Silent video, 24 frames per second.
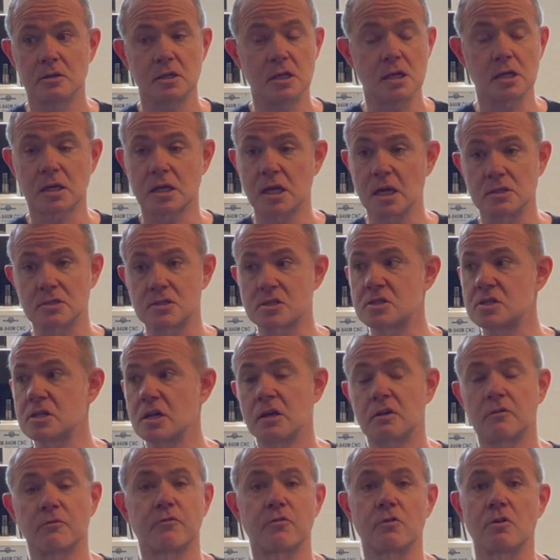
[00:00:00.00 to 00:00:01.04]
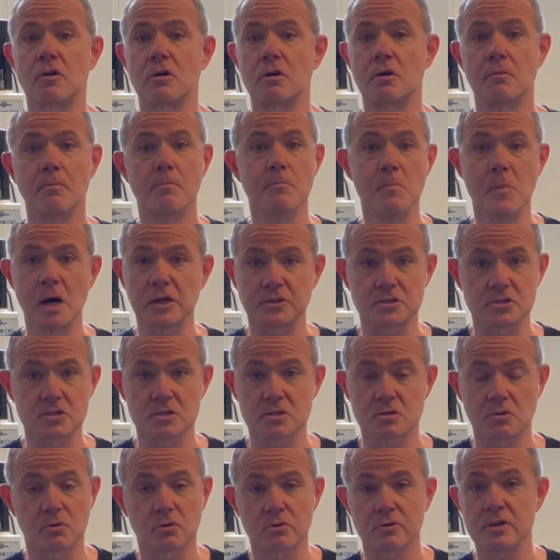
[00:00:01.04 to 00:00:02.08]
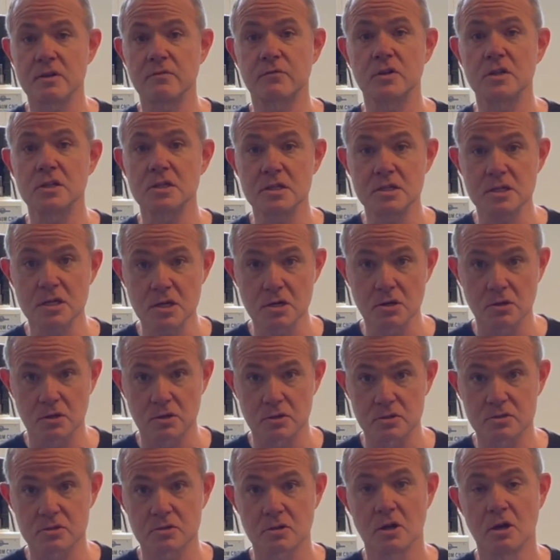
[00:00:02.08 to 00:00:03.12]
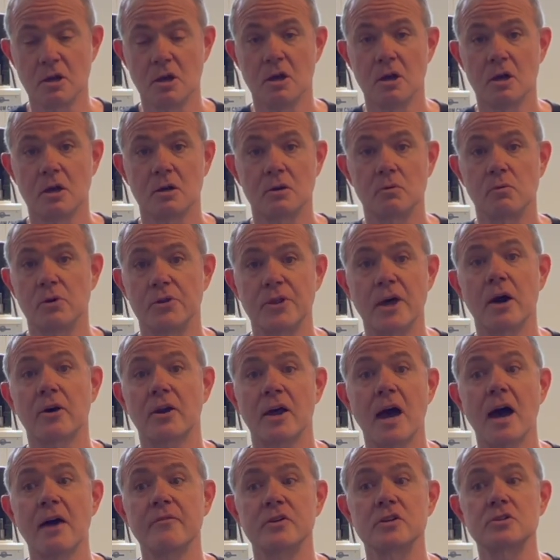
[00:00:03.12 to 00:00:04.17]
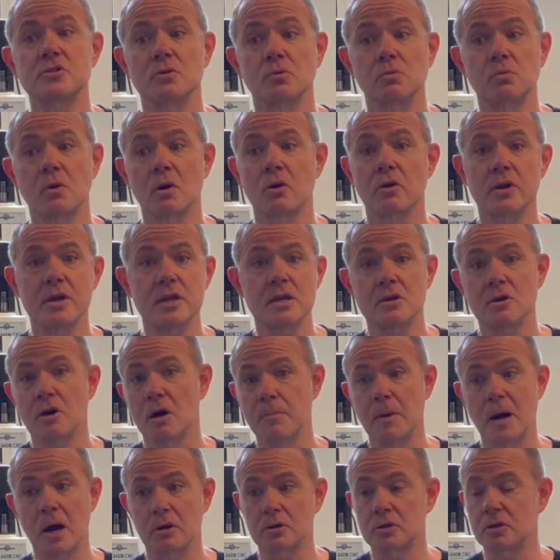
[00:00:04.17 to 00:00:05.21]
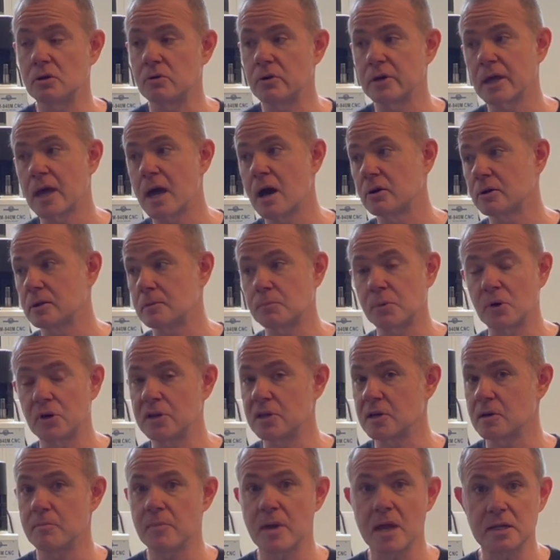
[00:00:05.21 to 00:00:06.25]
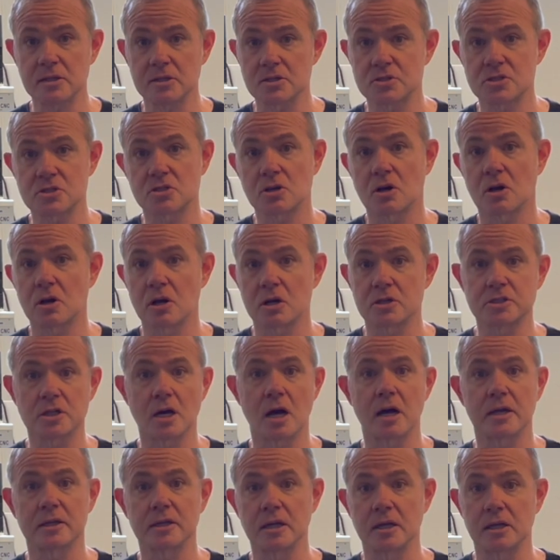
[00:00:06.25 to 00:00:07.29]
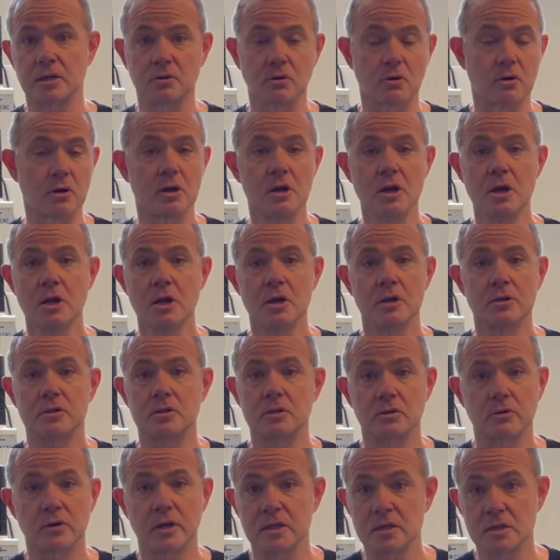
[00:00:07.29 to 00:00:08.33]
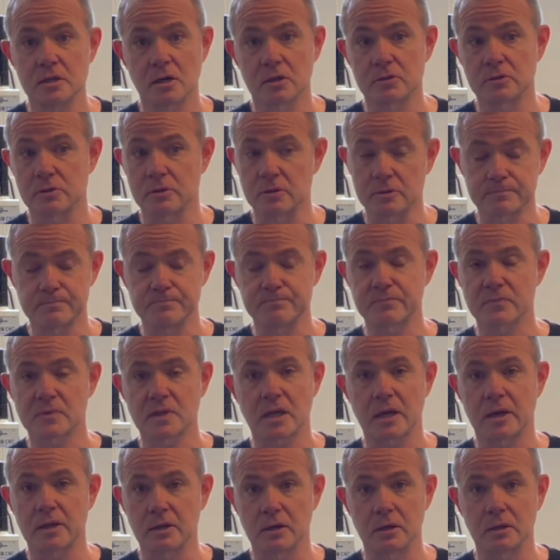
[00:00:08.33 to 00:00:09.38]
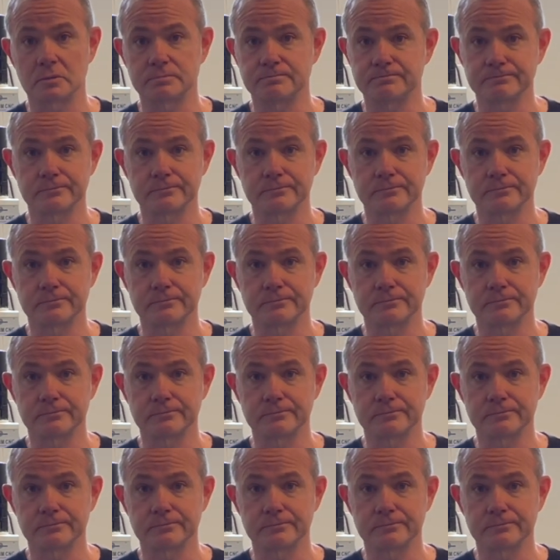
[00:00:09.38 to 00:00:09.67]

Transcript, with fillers: it can sit for months or even years without having to worry about going out and putting a maintenance charge on it or you know any other kind of